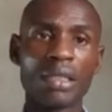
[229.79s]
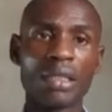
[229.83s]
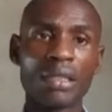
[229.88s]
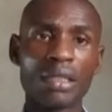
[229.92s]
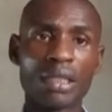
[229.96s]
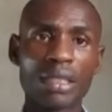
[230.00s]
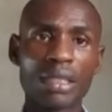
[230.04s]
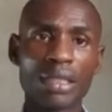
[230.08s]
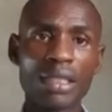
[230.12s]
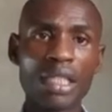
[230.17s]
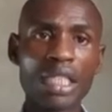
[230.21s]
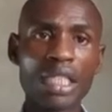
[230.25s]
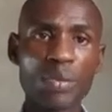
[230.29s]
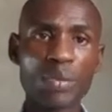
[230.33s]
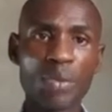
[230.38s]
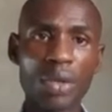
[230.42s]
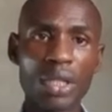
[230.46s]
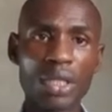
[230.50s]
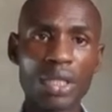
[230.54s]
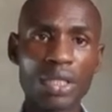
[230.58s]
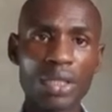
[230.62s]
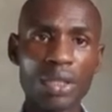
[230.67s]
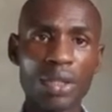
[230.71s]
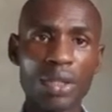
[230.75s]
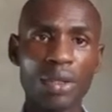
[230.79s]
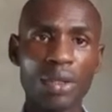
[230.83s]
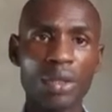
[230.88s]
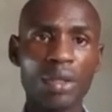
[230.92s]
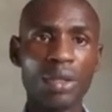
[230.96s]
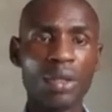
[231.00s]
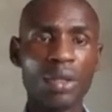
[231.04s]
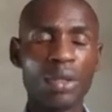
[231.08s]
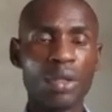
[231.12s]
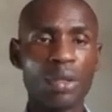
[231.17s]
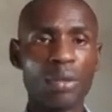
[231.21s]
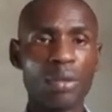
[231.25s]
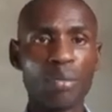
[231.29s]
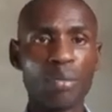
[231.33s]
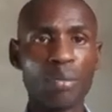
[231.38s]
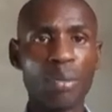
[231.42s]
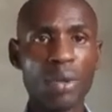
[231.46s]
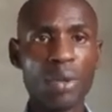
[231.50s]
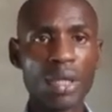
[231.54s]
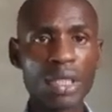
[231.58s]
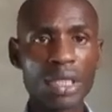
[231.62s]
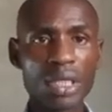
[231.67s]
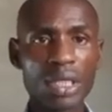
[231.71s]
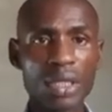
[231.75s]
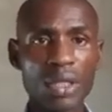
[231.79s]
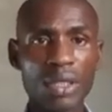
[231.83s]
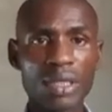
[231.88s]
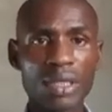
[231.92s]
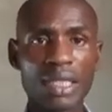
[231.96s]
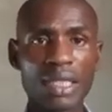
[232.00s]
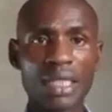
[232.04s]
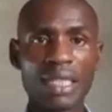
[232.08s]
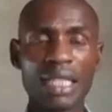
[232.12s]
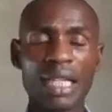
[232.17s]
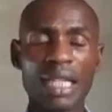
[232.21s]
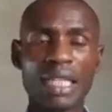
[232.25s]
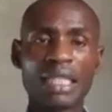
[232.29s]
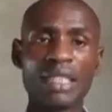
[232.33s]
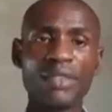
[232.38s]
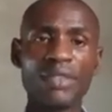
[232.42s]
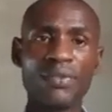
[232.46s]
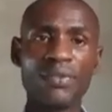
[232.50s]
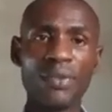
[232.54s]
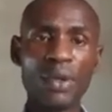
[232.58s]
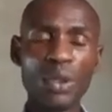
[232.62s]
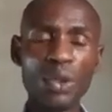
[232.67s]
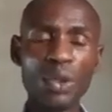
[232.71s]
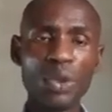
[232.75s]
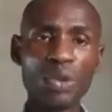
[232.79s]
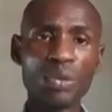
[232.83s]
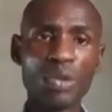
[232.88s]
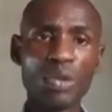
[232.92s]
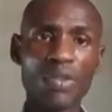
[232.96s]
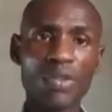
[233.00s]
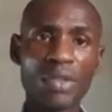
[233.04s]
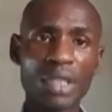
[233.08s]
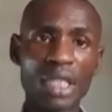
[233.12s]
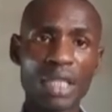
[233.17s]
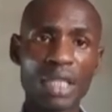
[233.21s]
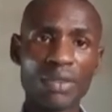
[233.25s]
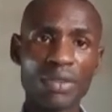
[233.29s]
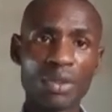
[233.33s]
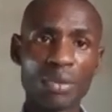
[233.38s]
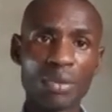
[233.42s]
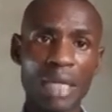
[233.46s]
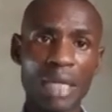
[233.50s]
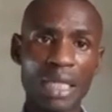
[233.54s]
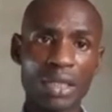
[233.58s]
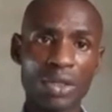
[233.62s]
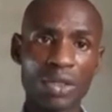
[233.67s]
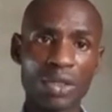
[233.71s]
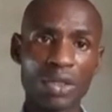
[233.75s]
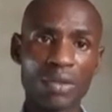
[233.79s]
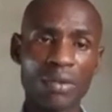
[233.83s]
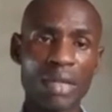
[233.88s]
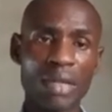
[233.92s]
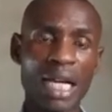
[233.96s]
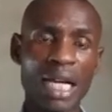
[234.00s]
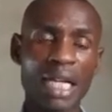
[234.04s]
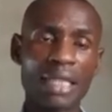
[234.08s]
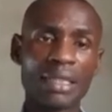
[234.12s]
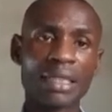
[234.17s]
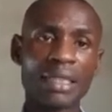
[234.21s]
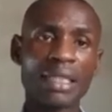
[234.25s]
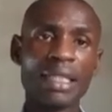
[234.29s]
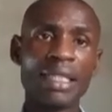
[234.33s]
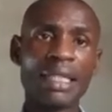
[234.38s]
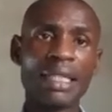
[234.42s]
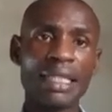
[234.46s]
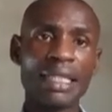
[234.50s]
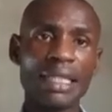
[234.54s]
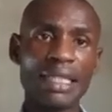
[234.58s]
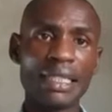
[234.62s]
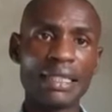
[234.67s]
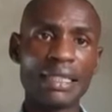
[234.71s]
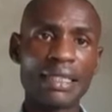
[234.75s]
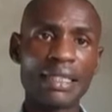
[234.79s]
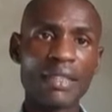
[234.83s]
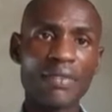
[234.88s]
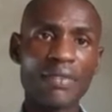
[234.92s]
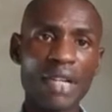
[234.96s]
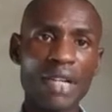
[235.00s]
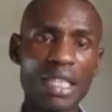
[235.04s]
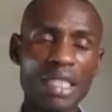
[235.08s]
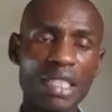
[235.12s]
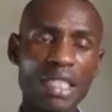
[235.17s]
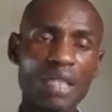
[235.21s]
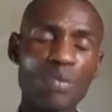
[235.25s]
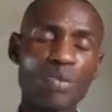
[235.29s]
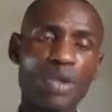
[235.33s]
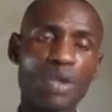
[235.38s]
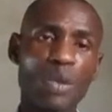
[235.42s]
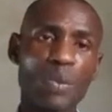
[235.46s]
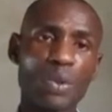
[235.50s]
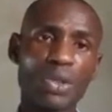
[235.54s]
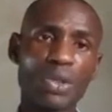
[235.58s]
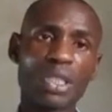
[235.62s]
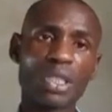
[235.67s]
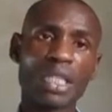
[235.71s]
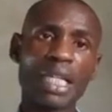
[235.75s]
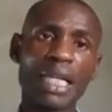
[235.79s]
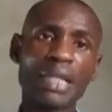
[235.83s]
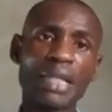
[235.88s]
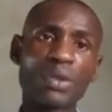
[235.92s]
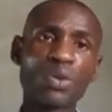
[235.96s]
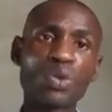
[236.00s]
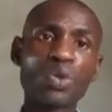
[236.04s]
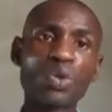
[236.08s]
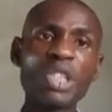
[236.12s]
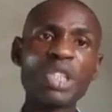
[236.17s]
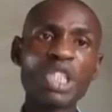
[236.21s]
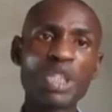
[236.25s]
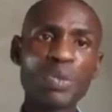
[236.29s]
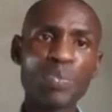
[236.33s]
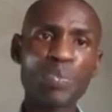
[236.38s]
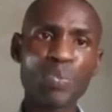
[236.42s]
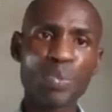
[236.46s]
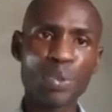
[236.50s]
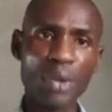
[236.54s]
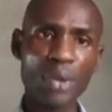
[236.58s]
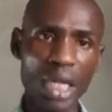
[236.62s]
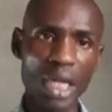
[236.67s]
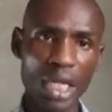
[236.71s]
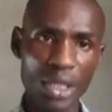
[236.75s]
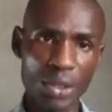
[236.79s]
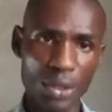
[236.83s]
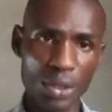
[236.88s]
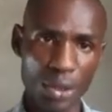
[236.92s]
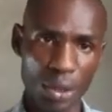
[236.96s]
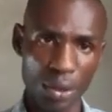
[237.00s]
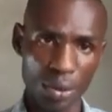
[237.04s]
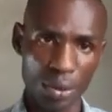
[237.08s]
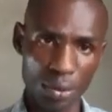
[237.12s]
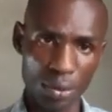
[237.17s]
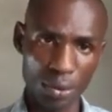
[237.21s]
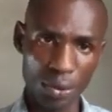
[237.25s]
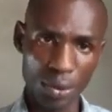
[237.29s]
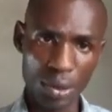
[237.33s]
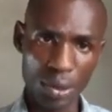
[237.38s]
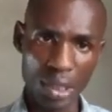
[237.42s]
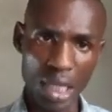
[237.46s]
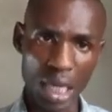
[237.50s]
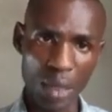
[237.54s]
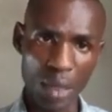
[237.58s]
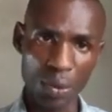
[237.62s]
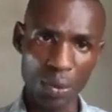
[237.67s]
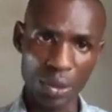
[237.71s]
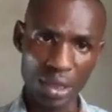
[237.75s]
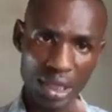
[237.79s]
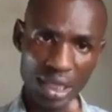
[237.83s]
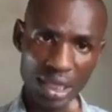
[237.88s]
State Boyles law. Boyles law states that the volume of a given mass of gas is inversely proportional to its pressure. Note that word.